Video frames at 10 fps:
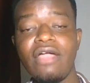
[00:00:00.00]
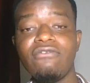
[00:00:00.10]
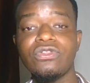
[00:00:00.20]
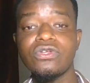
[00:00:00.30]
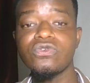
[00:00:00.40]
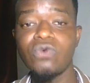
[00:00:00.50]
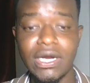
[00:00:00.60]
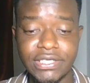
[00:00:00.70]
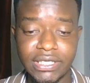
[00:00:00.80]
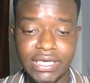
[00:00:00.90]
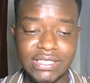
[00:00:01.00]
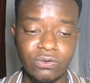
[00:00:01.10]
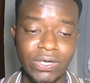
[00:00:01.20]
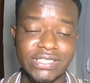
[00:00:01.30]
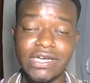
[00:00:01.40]
For those who are traders
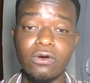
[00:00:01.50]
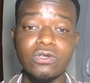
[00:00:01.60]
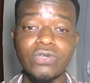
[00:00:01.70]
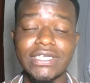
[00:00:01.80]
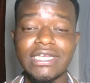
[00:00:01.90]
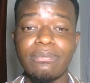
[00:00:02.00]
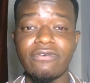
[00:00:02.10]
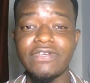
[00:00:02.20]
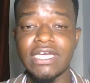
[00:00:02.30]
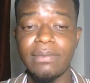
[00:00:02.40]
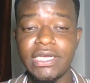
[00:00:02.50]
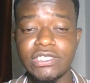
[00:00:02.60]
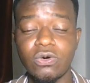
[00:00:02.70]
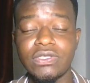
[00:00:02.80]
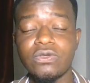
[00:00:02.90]
who are struggling to attain profitability,
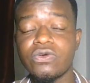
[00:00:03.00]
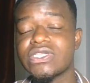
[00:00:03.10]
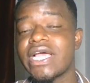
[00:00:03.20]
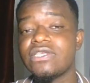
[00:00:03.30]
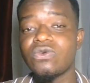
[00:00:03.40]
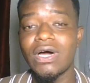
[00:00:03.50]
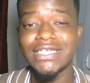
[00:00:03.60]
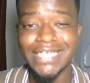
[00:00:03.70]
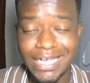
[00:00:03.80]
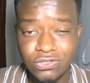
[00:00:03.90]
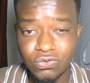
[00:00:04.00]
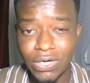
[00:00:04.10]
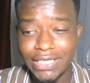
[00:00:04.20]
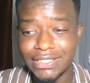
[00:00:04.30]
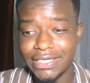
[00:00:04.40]
or those guys who are trying to
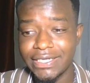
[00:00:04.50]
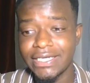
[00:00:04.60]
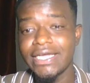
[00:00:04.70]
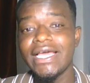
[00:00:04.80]
learn trading